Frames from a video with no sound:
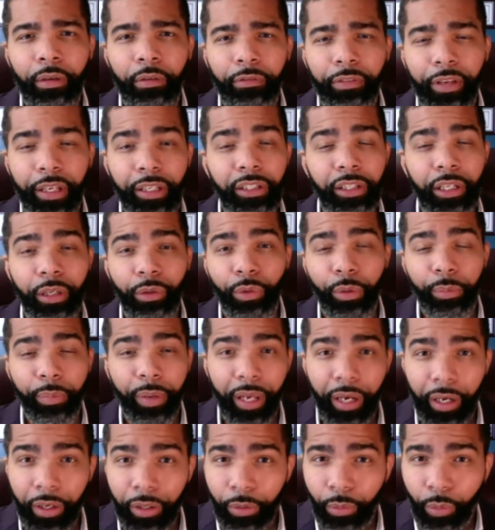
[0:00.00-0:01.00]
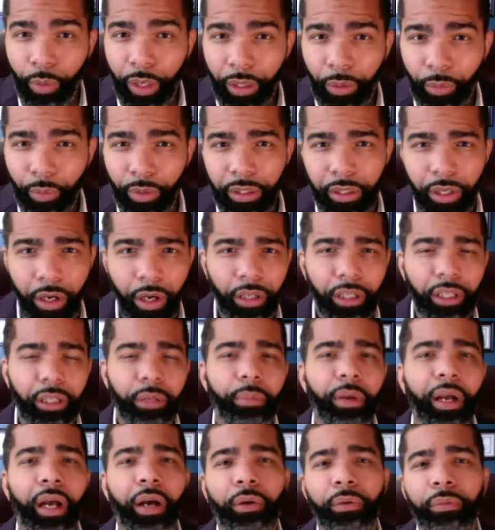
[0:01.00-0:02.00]
fixed and repaired, whether we're talking
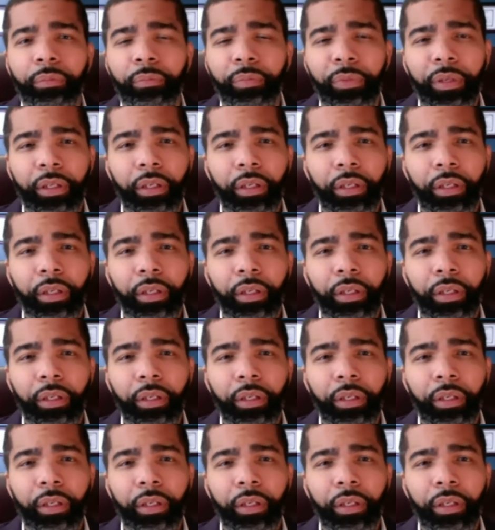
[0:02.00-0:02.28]
about